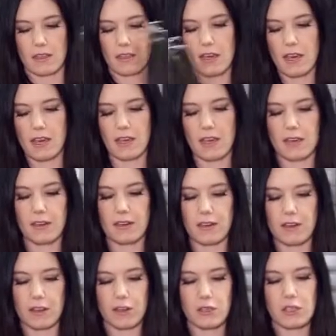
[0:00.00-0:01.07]
And
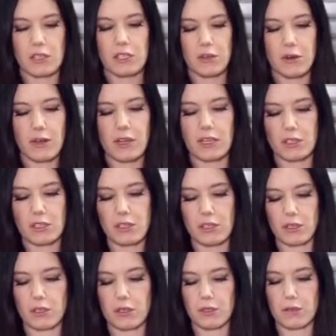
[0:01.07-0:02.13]
you're just going
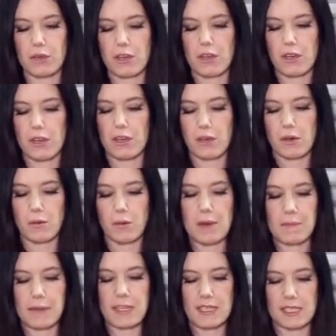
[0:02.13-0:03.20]
to whip
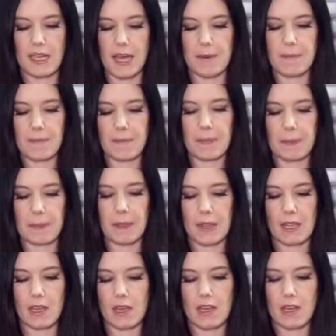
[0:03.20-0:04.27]
this up
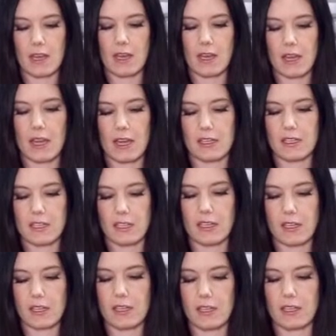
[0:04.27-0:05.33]

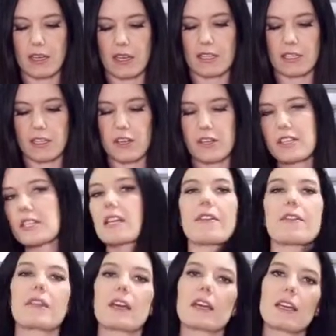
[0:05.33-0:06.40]
until it starts to
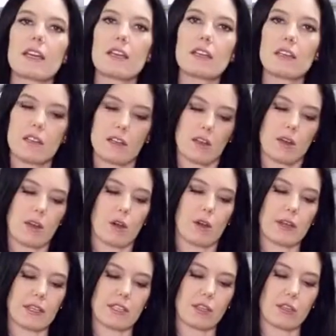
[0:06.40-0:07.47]
thicken or
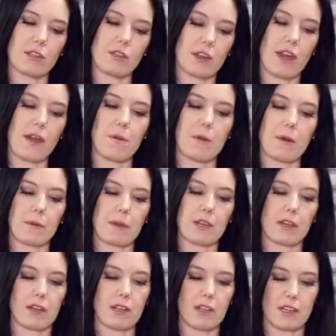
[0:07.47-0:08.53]
until you get what we
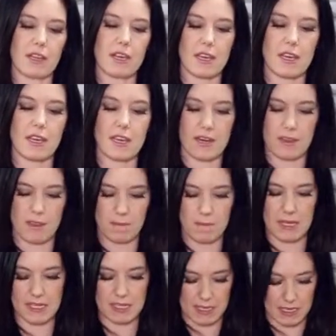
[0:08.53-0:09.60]
call in the
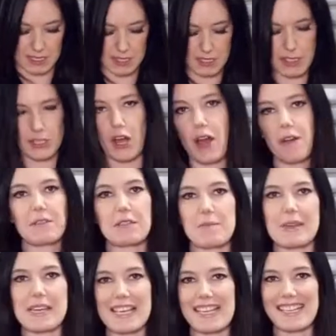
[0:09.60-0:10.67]
business soft
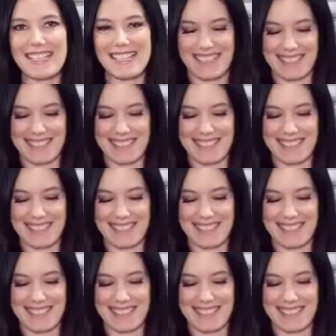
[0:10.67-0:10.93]
peaks.